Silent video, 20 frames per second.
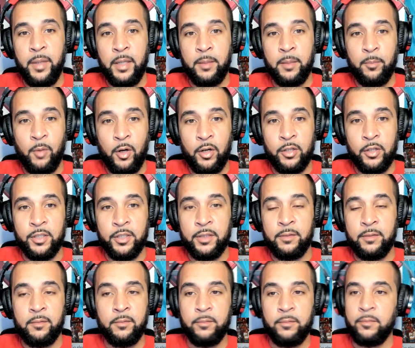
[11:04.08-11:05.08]
big
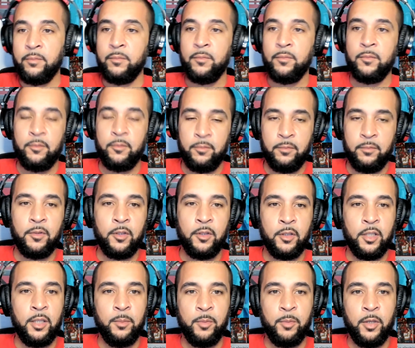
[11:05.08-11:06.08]
margin,
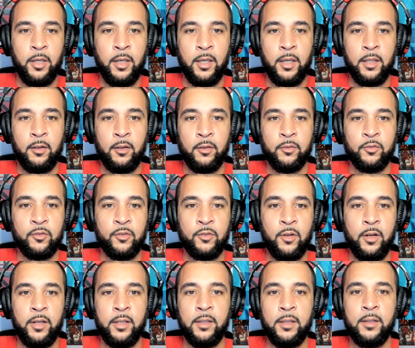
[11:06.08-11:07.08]
you keep your head on
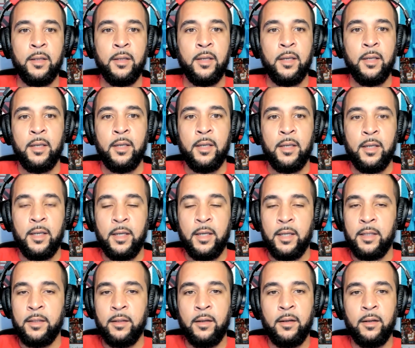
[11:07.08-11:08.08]
straight
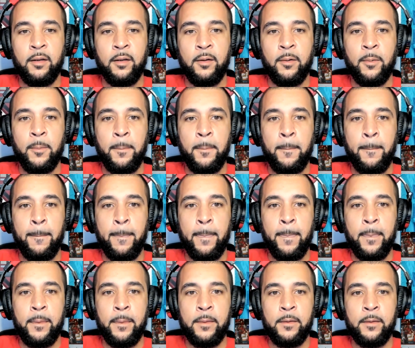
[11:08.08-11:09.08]
and you
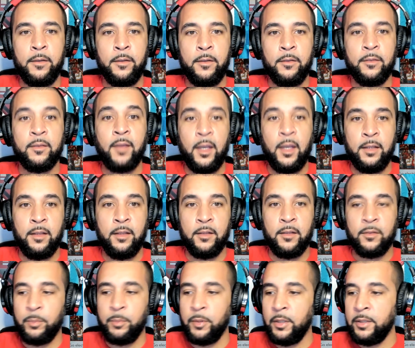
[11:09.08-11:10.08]
stay
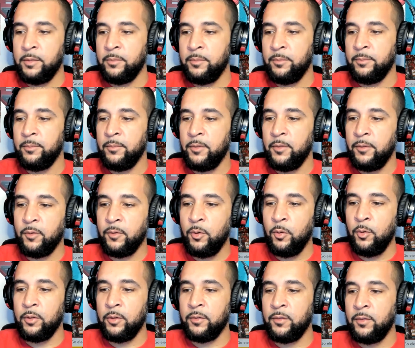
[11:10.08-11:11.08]
disciplined, of
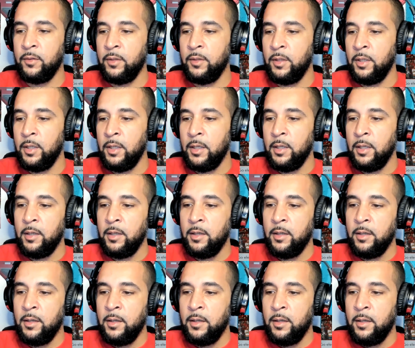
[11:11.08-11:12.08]
course.
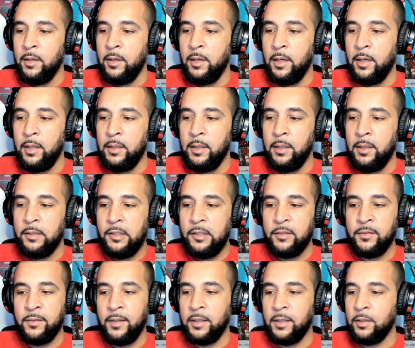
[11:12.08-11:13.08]
And then
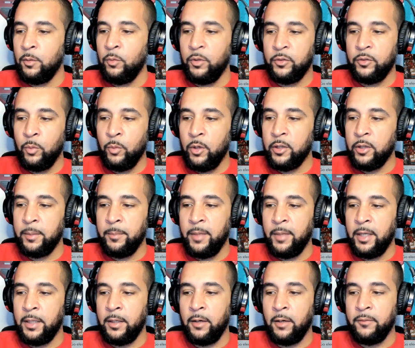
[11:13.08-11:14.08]
just stick to what's working,
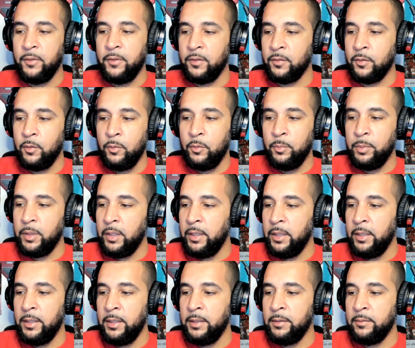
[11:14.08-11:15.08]
man. Our physical
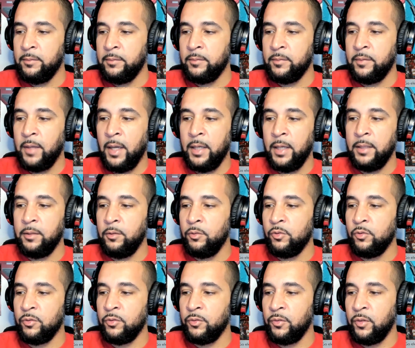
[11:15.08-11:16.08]
play, tight
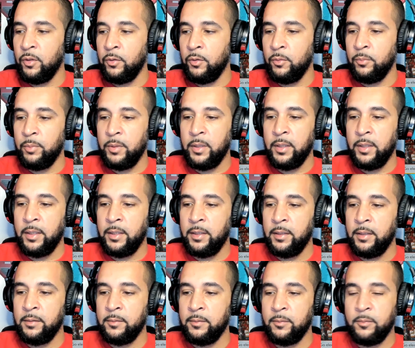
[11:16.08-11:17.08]
neutral zone
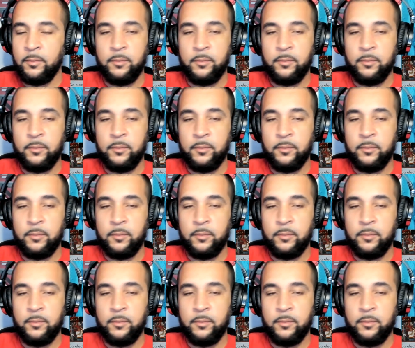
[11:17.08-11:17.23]
play.